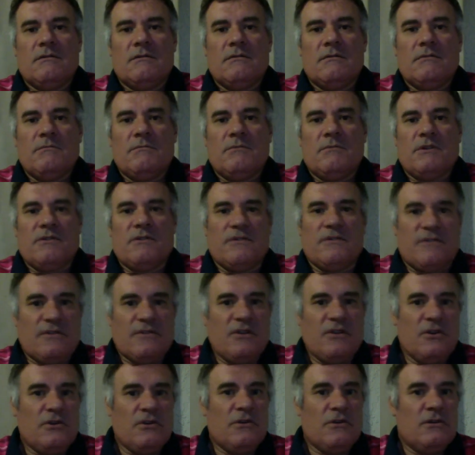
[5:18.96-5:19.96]
But it's a
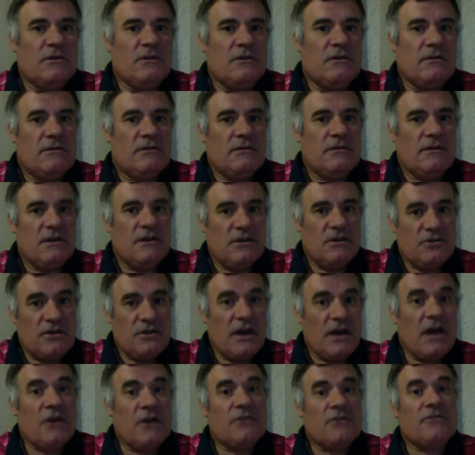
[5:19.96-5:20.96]
skill and a
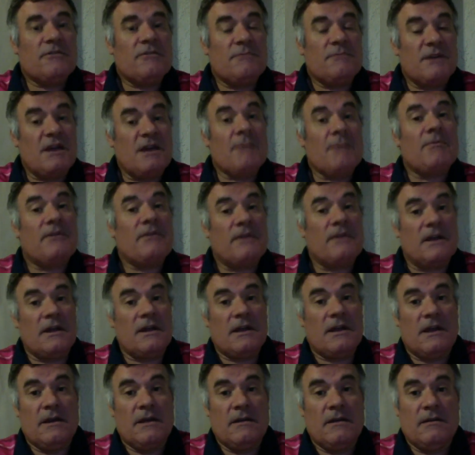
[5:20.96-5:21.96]
challenge to be empathetic.
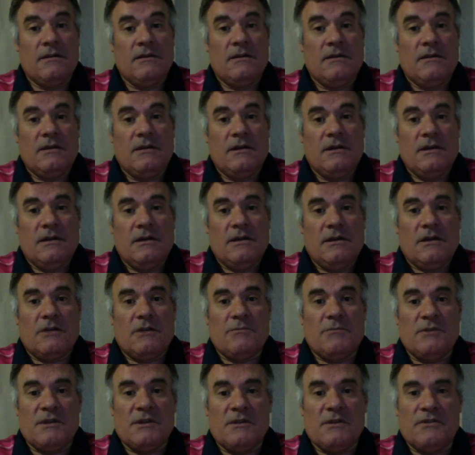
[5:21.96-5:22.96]
It could
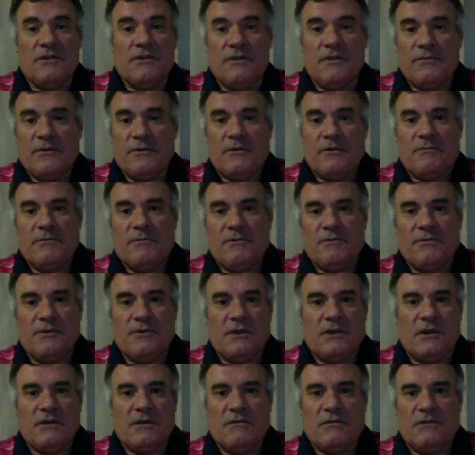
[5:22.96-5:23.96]
be the difference
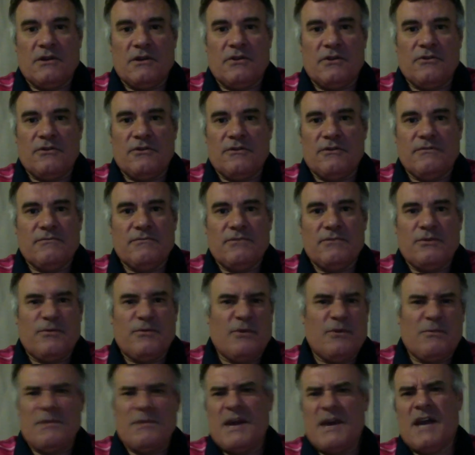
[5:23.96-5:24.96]
between, you
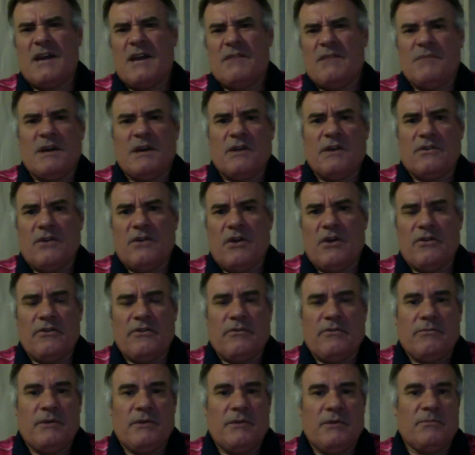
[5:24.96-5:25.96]
feel bad about all these
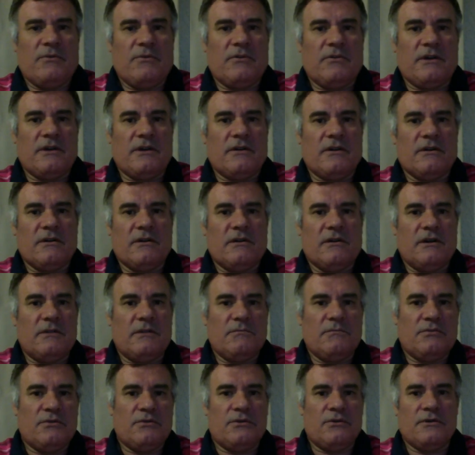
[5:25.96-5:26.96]
people that are
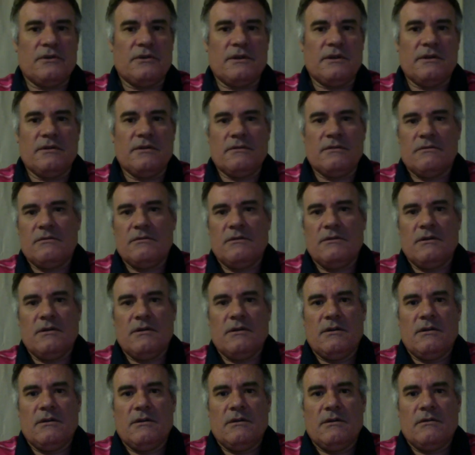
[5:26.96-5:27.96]
unemployed.
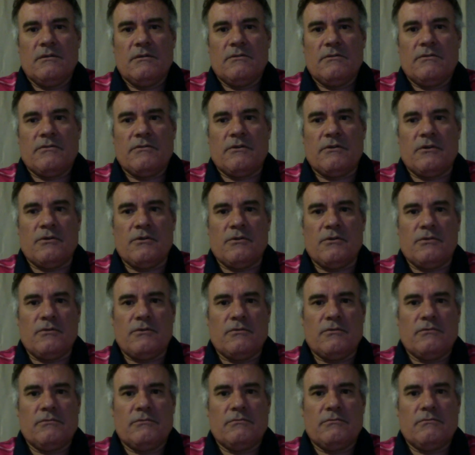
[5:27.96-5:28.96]
So
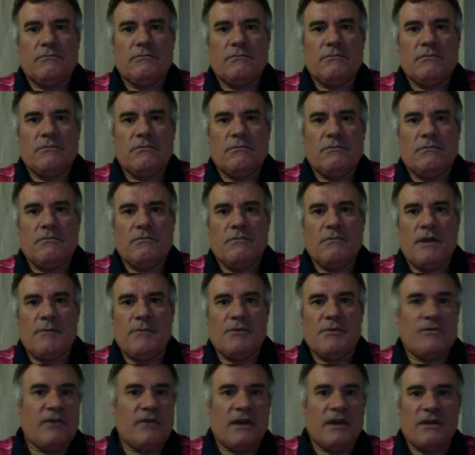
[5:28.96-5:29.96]
maybe
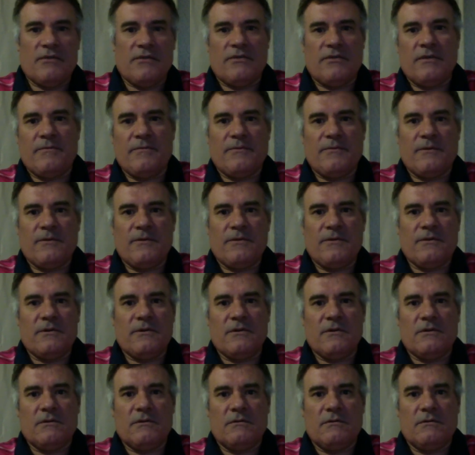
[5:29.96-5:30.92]
you take it a step further